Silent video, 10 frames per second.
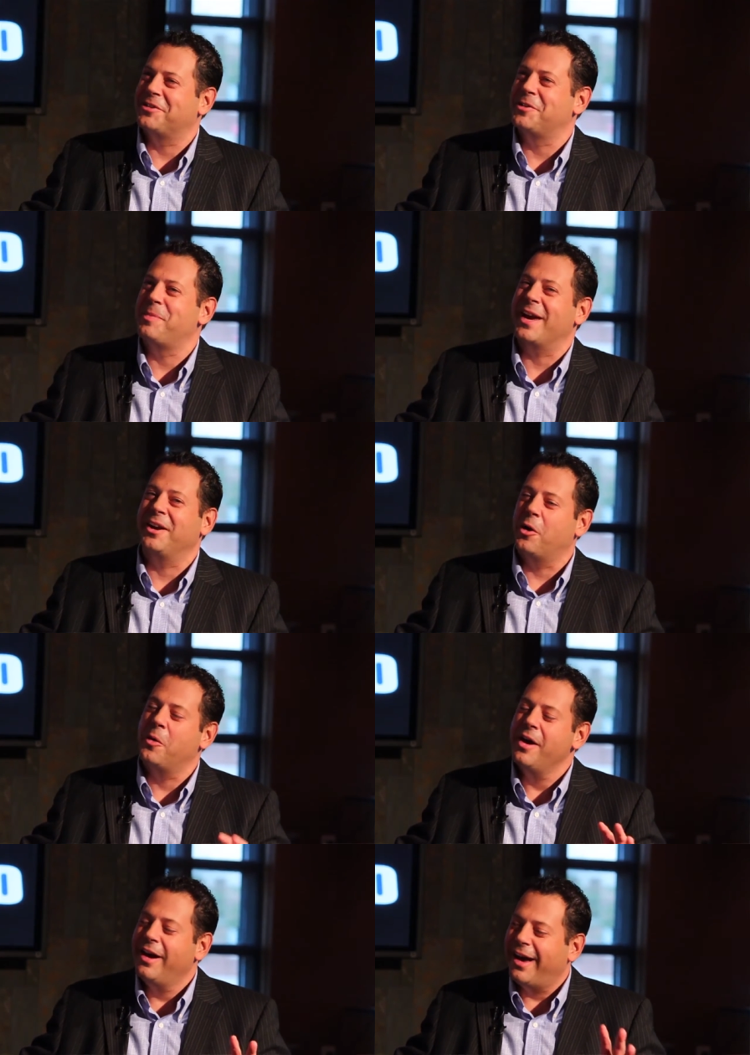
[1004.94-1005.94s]
to sit back and
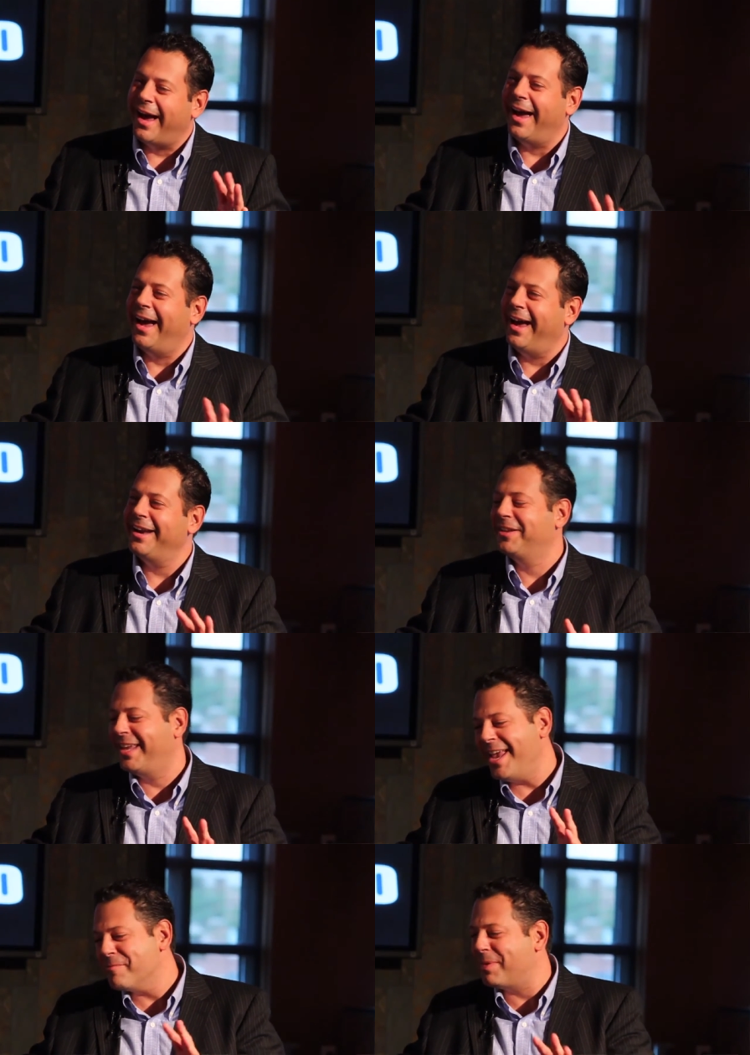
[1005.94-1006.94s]
go, I, I
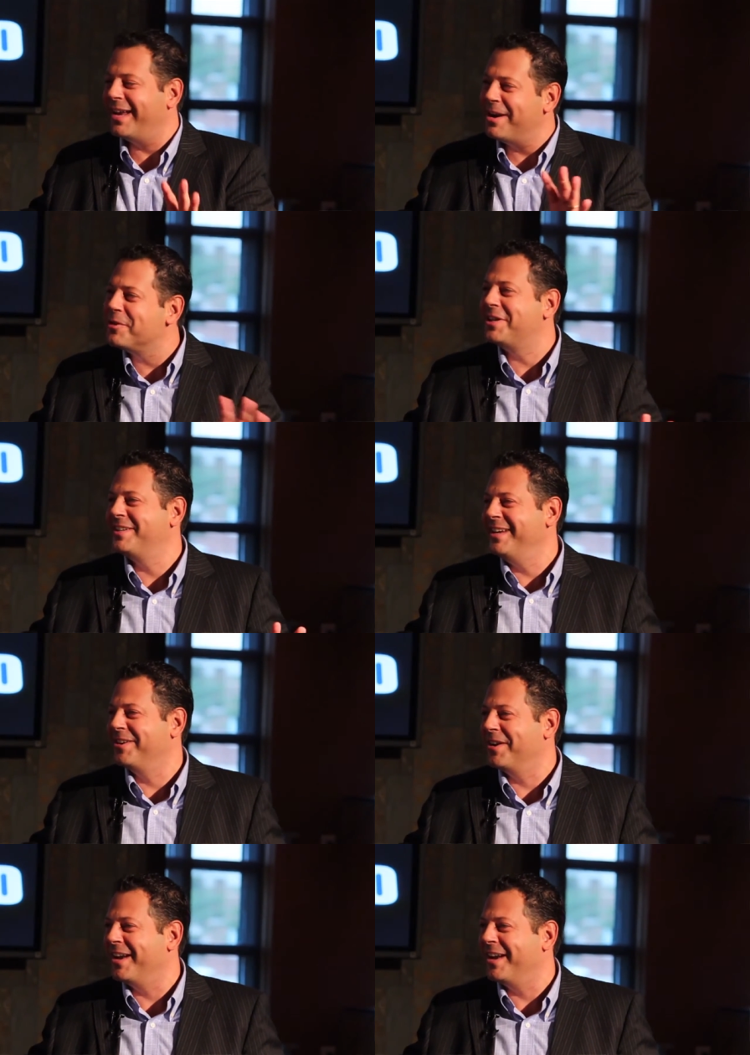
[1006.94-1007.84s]
can't buy every sneaker